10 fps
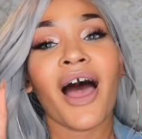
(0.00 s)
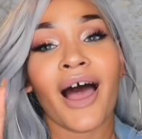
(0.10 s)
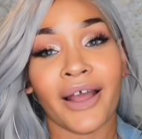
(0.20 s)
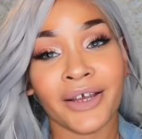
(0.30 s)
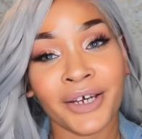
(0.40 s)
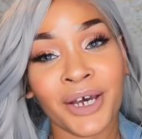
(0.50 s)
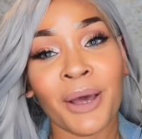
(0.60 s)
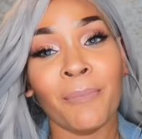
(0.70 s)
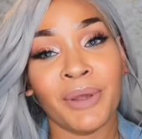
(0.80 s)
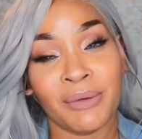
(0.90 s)
I
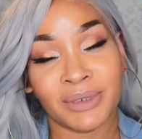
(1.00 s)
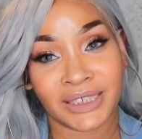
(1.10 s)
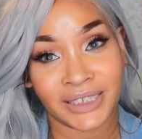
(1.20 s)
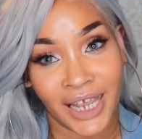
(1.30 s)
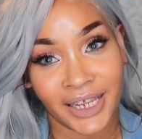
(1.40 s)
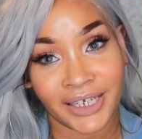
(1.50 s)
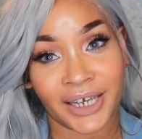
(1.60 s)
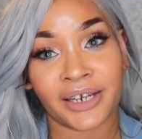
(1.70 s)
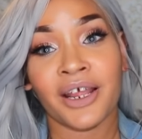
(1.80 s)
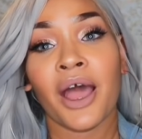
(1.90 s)
could be
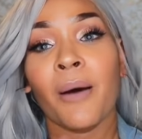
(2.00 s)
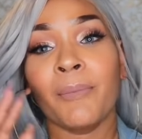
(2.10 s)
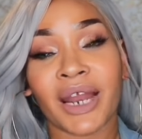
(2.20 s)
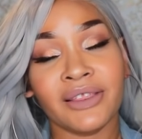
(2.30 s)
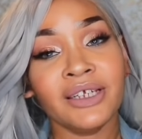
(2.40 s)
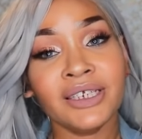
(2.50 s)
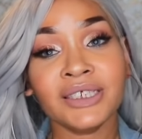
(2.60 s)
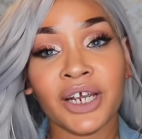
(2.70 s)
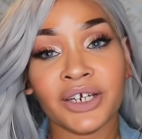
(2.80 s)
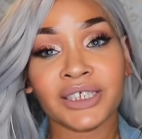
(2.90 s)
mistaken, but I think
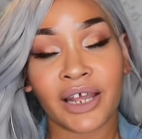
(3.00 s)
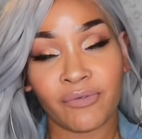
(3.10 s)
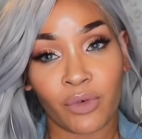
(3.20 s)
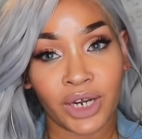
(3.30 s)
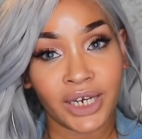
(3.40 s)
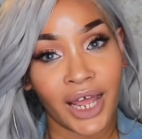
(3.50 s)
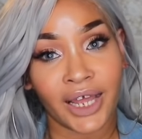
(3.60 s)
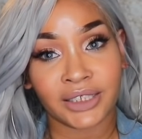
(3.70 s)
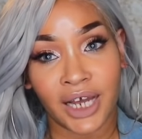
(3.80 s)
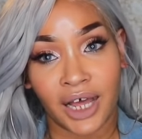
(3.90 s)
this hair is like
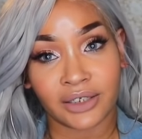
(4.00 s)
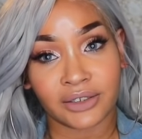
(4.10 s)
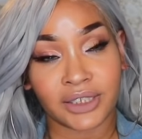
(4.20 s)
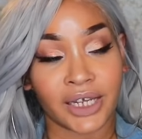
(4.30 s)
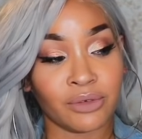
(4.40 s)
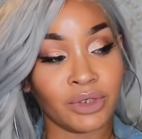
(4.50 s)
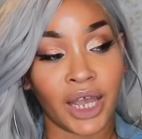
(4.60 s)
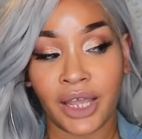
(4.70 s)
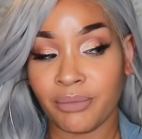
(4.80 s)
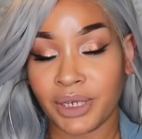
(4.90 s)
$49. Like, you
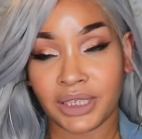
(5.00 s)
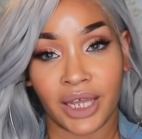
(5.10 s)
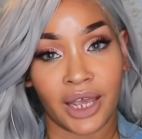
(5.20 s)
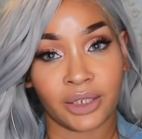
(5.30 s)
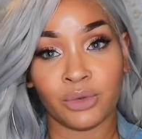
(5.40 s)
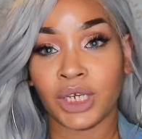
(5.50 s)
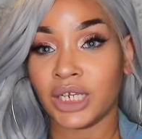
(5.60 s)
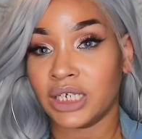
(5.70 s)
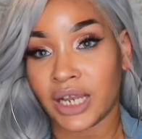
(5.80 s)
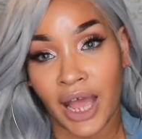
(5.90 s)
can't beat that. You
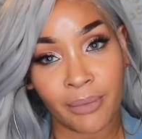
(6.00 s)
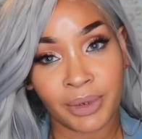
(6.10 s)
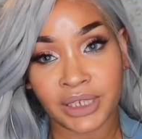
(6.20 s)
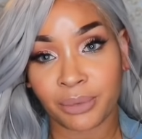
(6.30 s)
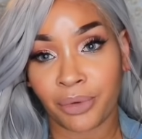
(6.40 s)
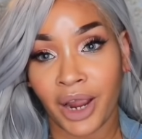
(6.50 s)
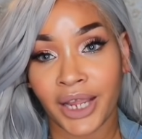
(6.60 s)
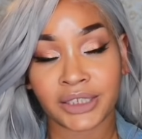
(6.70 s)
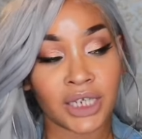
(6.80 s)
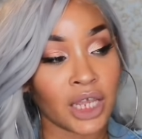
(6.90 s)
cannot beat the
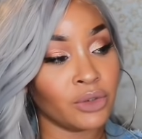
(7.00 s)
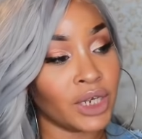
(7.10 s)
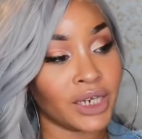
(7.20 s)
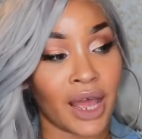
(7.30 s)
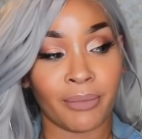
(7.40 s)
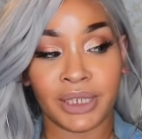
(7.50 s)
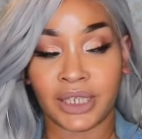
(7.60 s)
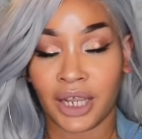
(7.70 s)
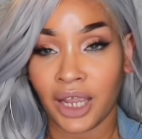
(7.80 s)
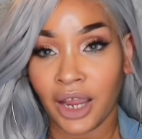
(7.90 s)
price. You cannot beat
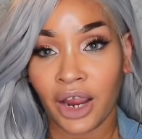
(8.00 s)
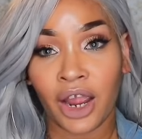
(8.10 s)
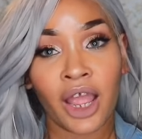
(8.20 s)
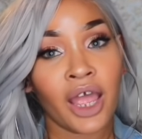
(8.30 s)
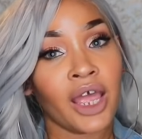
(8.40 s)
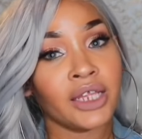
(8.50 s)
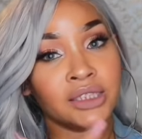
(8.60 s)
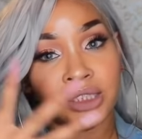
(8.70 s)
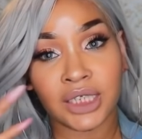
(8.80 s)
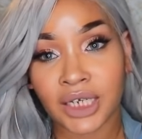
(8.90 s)
the hair.
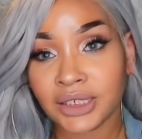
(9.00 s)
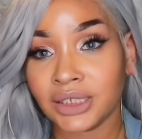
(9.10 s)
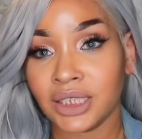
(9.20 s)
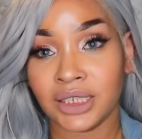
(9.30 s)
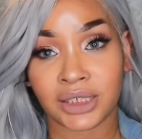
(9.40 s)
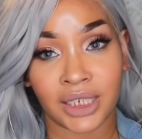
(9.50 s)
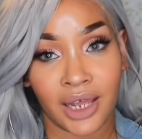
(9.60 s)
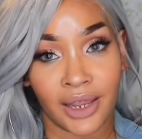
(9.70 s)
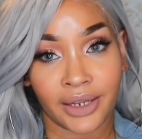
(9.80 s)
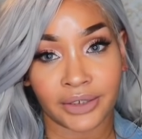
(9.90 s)
This is
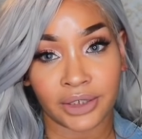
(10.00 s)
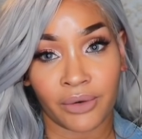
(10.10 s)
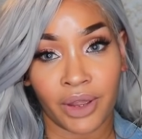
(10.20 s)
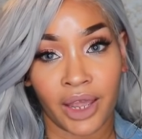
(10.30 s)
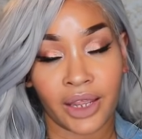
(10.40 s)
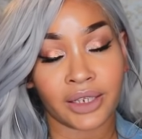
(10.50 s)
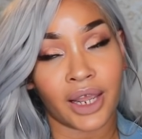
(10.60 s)
slayage, okay?